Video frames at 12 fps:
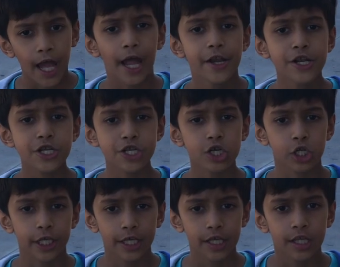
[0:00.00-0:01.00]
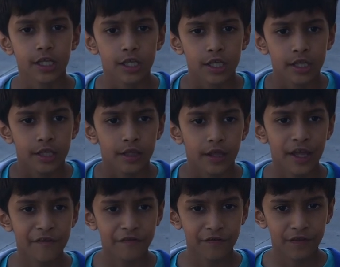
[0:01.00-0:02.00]
additionally,
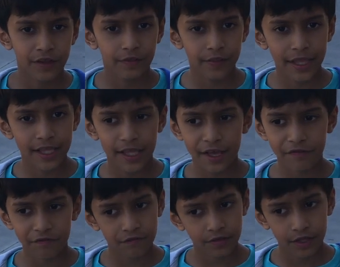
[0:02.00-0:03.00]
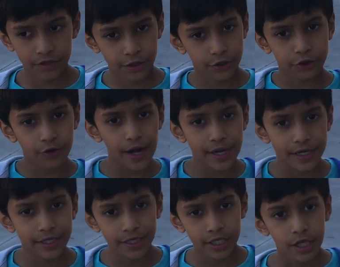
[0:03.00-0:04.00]
if they're
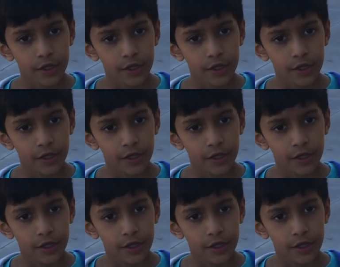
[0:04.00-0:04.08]
threatened,